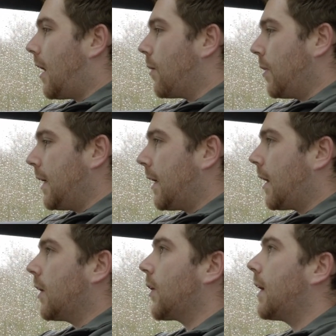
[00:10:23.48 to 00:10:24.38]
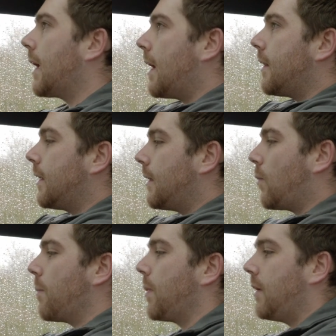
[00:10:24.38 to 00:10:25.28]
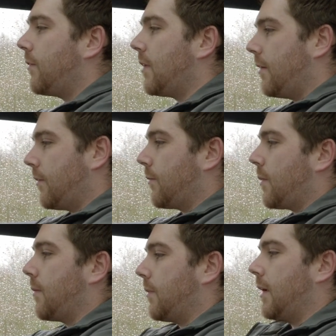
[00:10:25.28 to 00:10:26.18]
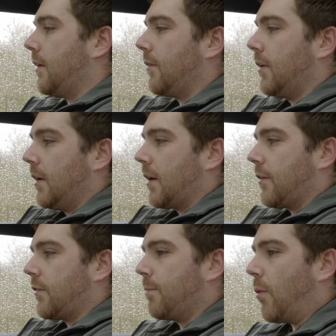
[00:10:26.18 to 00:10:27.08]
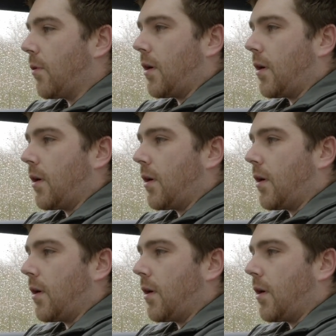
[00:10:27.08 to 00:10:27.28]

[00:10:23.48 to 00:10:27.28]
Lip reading: I really like looking at the one-piece seats as well, with a little kind of sport